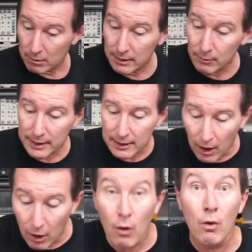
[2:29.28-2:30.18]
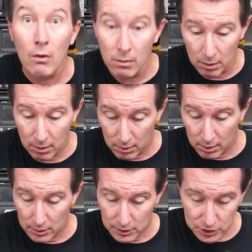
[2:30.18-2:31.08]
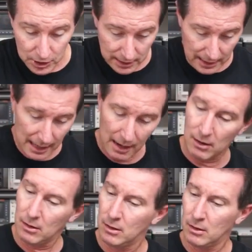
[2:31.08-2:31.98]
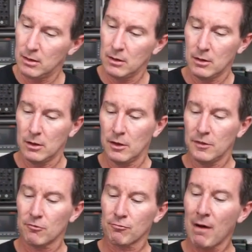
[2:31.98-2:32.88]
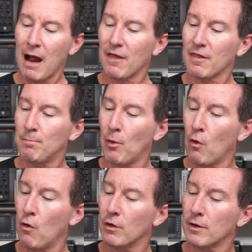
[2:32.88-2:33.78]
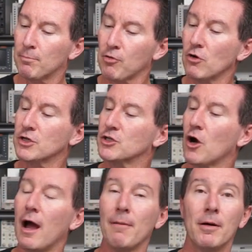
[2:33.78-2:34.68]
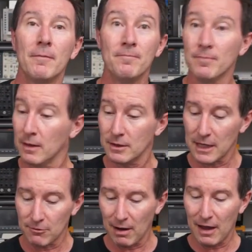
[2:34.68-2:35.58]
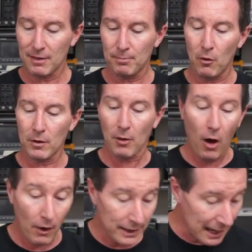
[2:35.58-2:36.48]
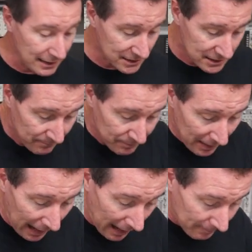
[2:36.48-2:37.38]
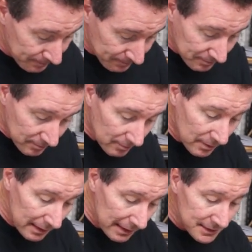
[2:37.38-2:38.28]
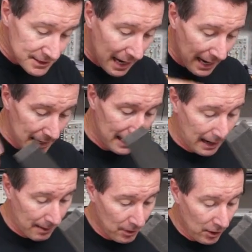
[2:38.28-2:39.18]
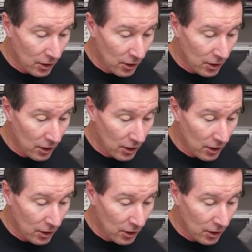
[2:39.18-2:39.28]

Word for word: Here we go. Check it out. The RatherBoard prototype. It's a RatherBoard. Oh yes. Um, it's a um,